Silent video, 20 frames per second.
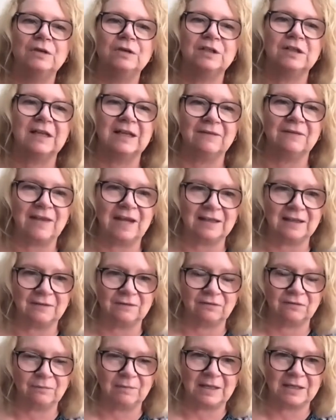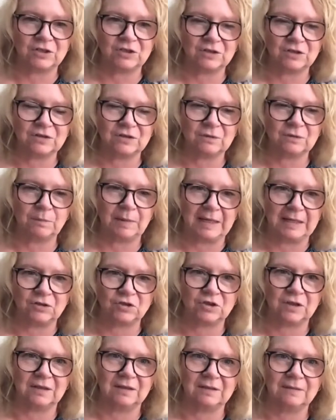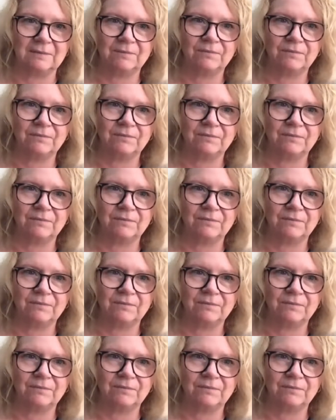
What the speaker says: to give that information to a patient?